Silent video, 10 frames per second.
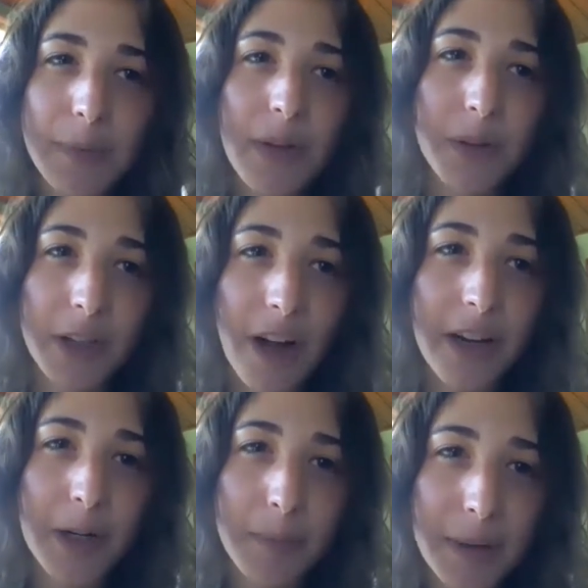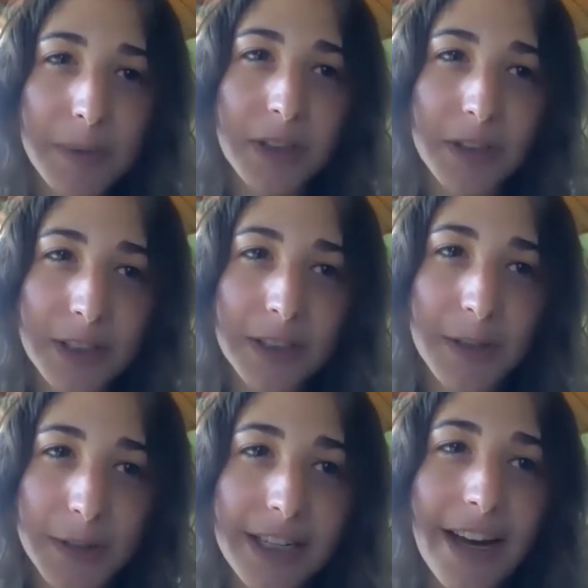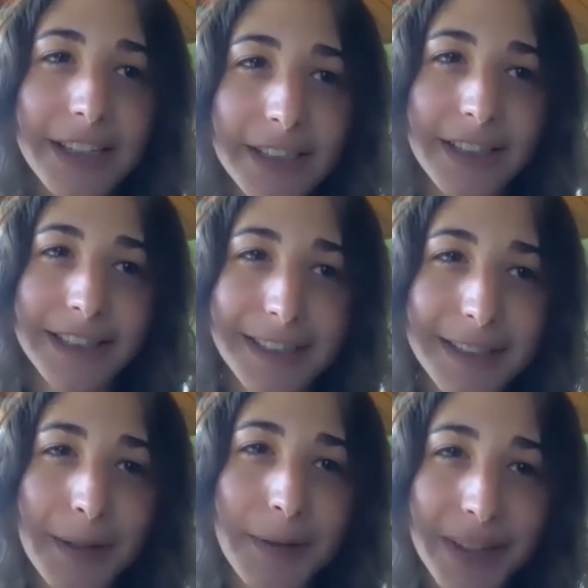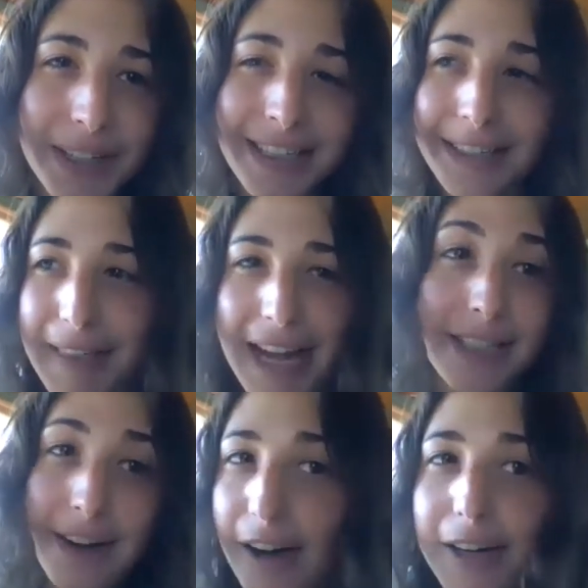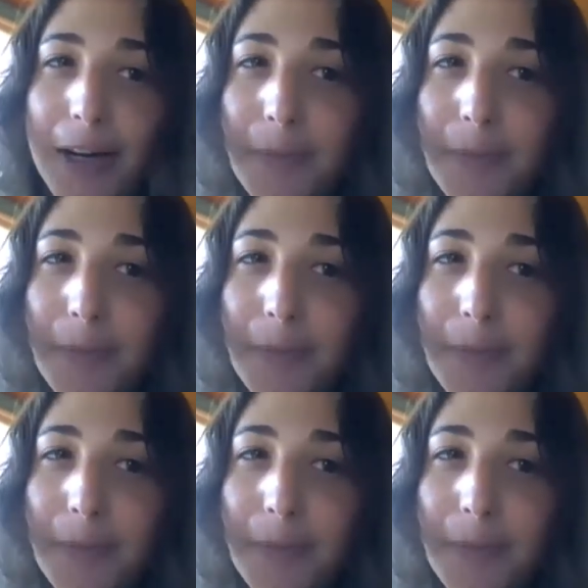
well, they're the Audio Publishers Association, so that's an audio